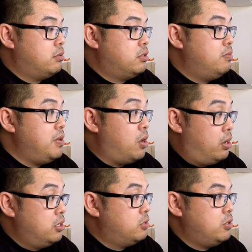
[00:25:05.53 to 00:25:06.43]
to be
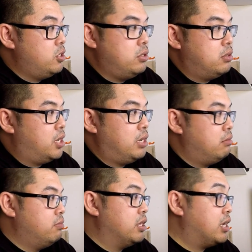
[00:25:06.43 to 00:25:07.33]
honest with you, like
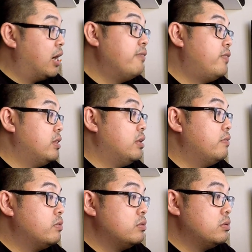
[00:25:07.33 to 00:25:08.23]
the comfort
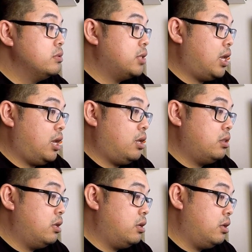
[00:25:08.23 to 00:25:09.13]
levels and
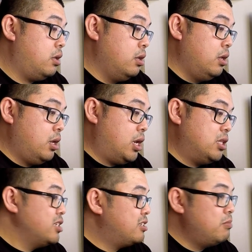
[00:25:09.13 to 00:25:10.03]

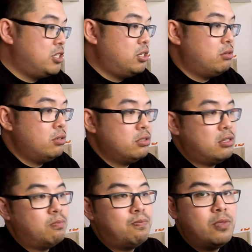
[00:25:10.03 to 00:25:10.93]
just the materials,
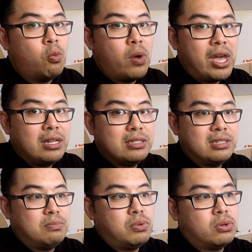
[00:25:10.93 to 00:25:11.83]
the way this
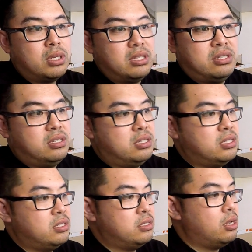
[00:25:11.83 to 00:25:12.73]
is built is
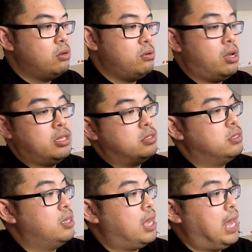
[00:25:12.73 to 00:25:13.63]
so nice.
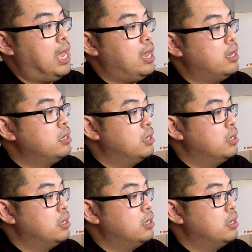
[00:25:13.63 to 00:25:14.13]
And